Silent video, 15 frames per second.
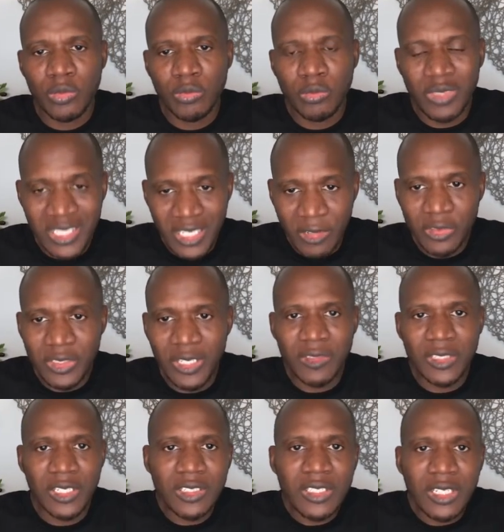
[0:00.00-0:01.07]
be
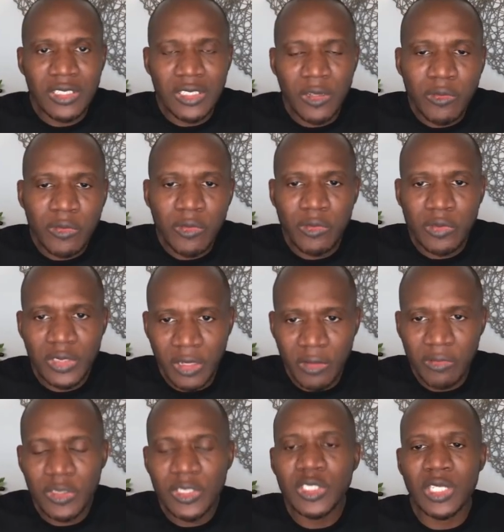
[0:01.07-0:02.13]
self-centered and
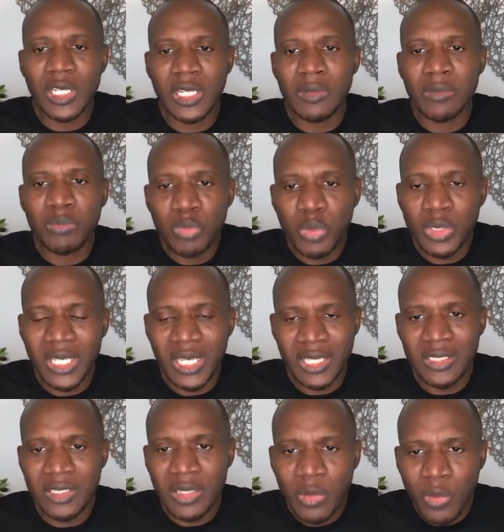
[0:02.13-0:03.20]
selfish and
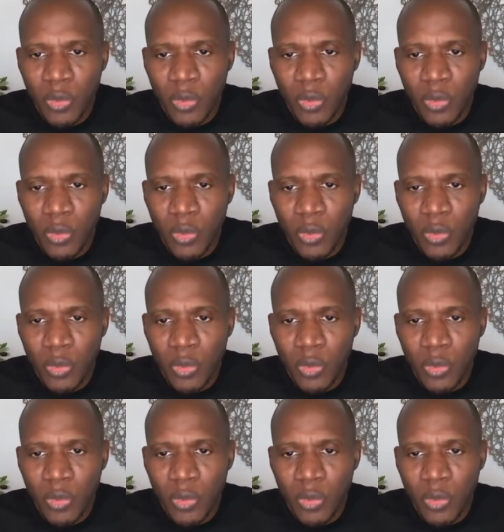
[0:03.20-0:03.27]
protect